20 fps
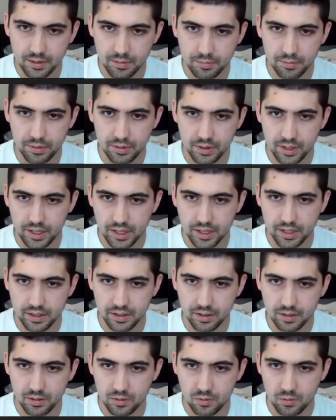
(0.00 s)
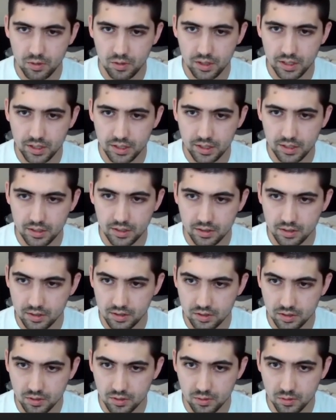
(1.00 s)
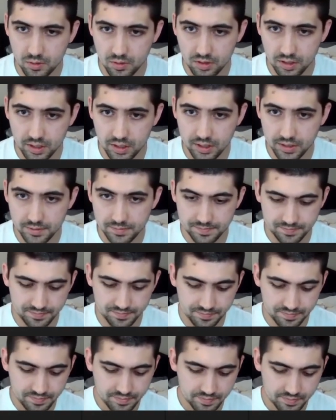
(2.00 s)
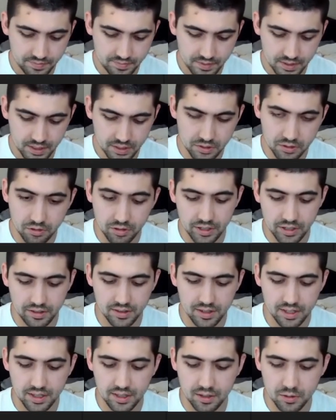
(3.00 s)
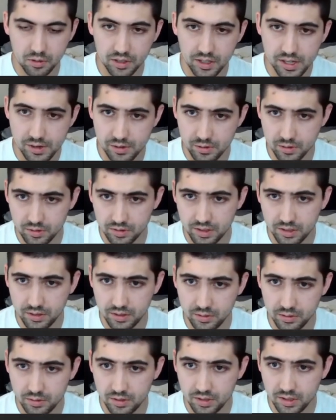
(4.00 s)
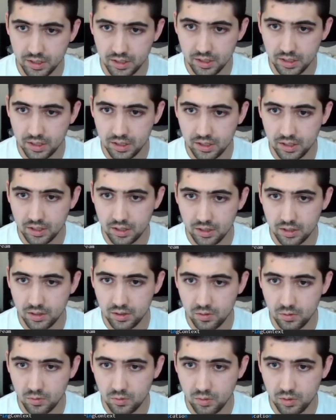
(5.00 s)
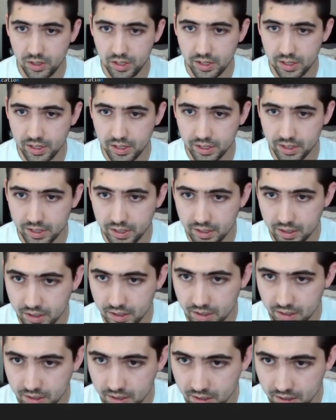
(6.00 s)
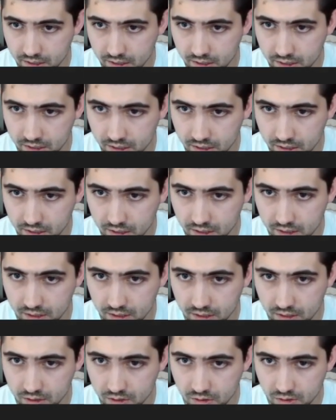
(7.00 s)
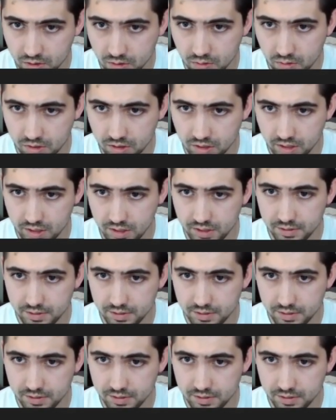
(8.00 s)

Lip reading: player one score is greater than or equal to winning score,